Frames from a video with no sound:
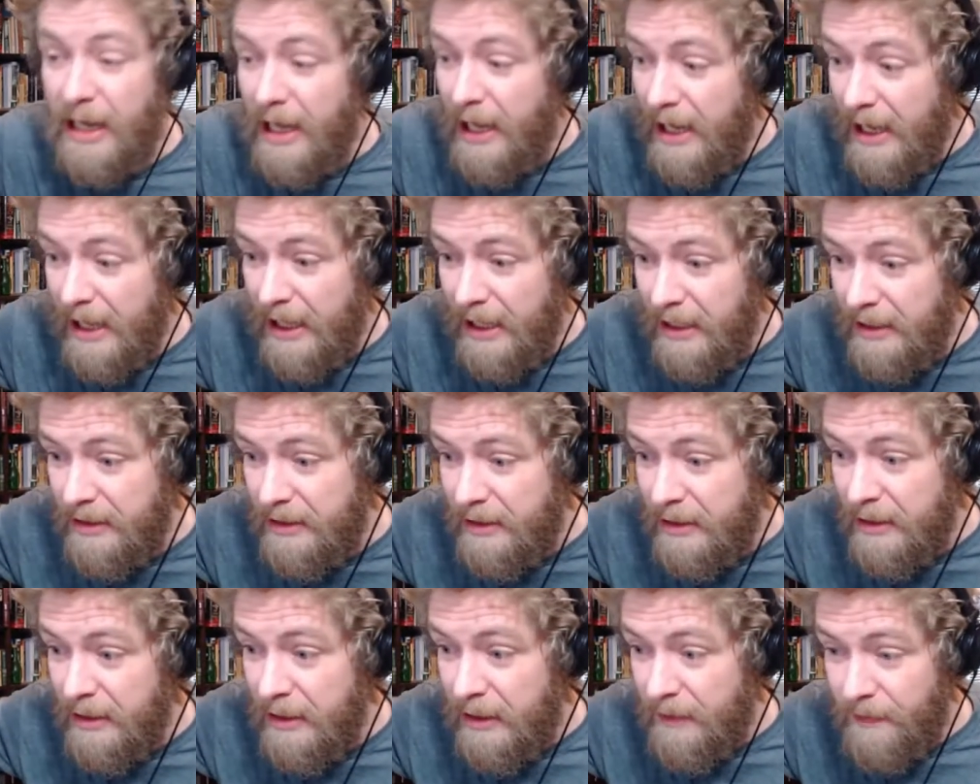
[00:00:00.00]
And
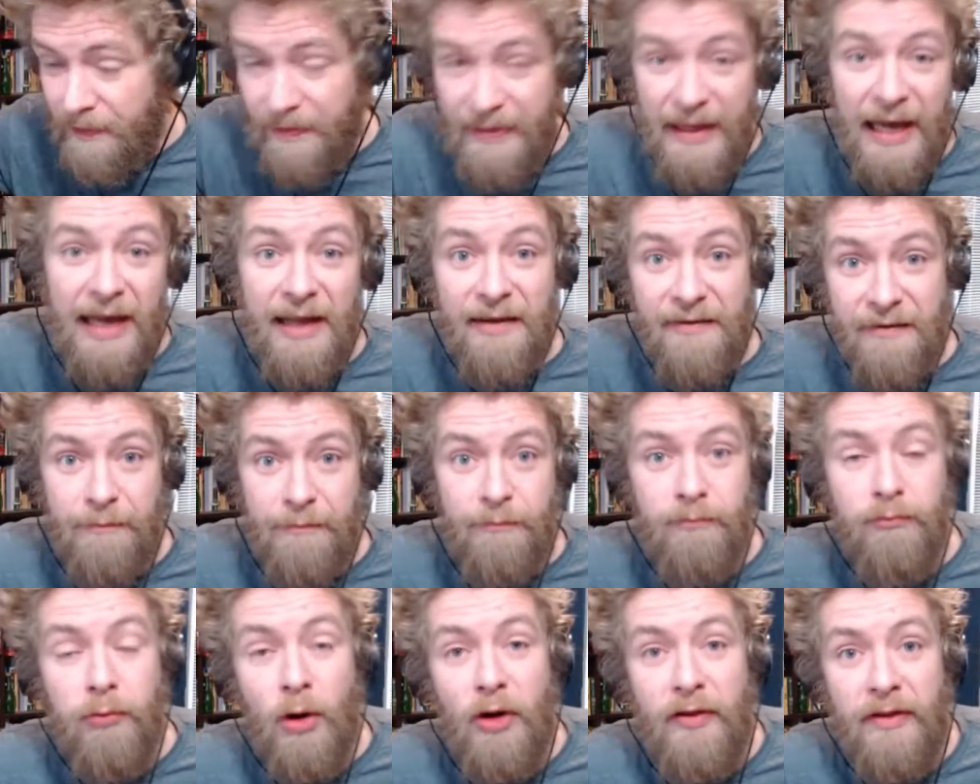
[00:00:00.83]
that's
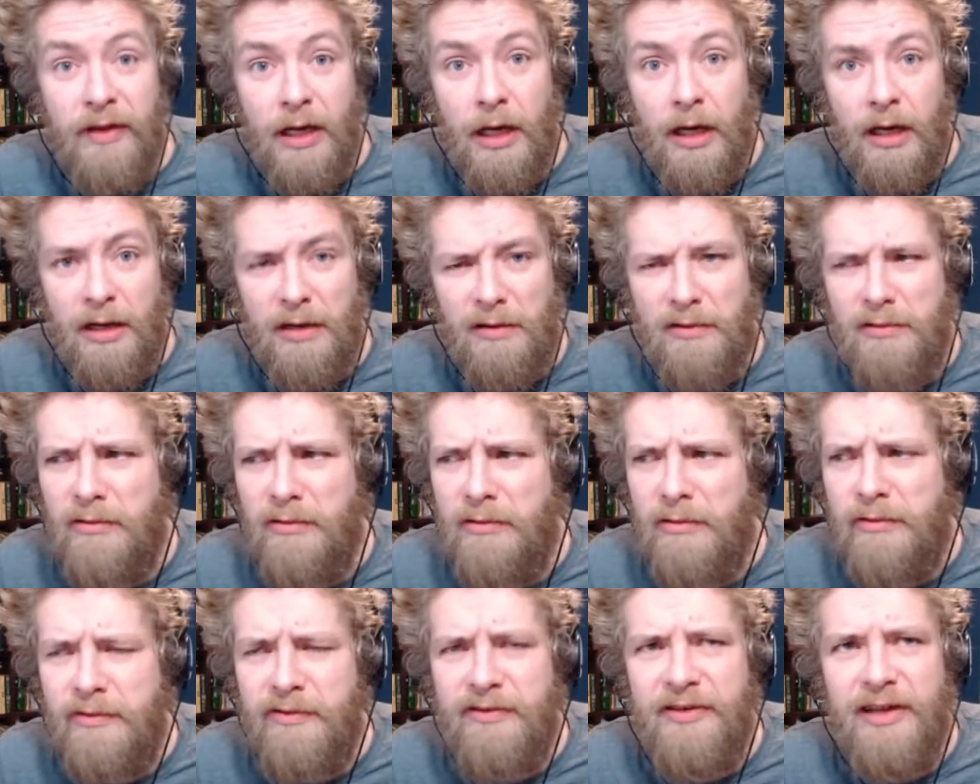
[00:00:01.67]
what the article
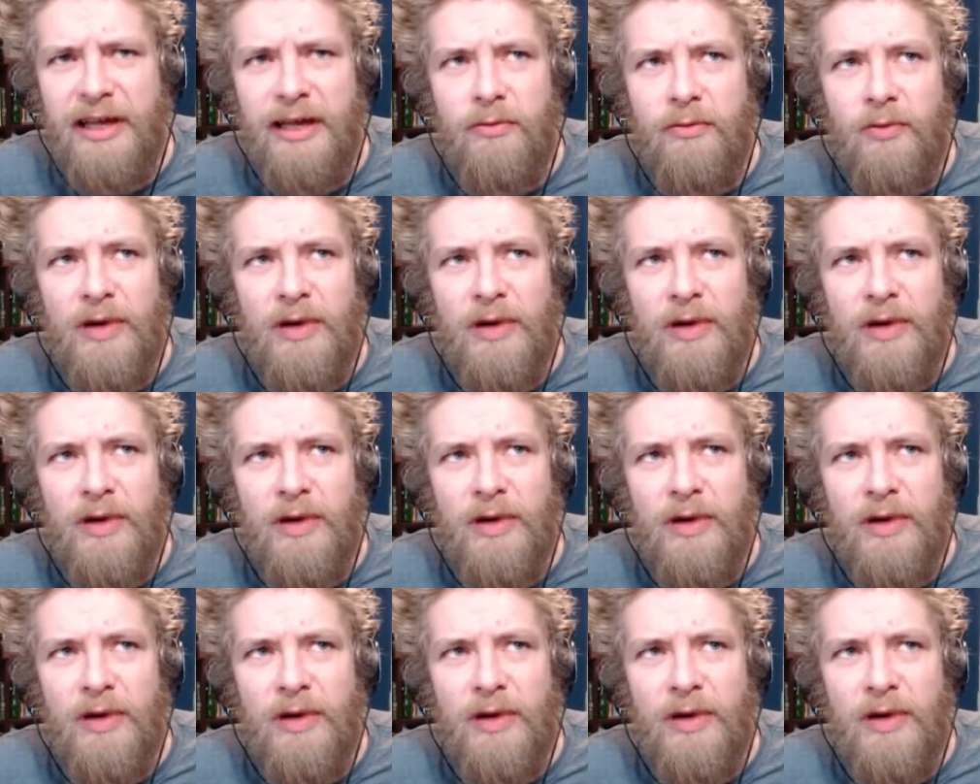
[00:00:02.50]
said.